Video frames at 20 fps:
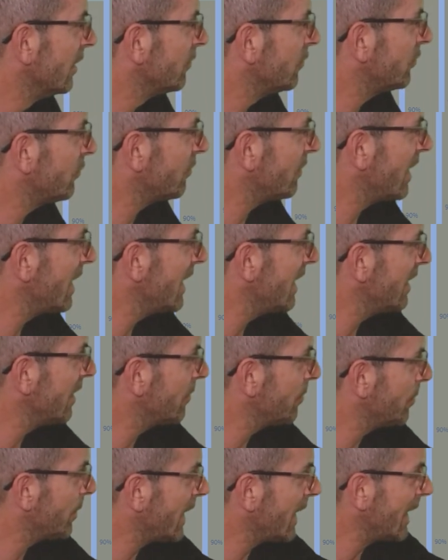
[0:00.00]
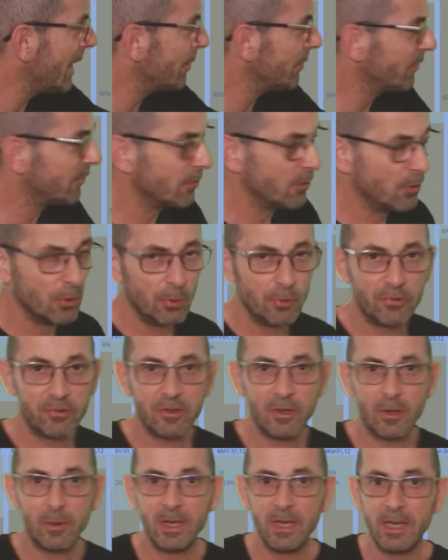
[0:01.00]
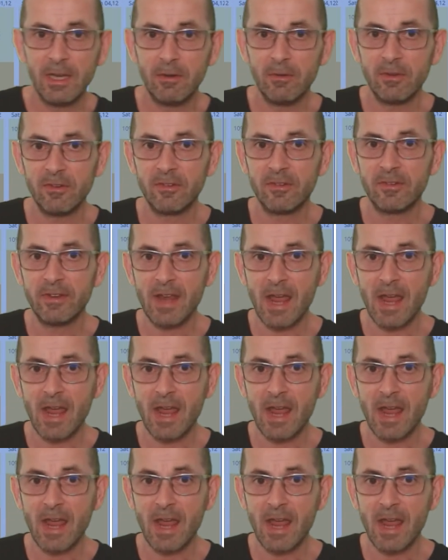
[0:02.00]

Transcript: The trend perhaps also here is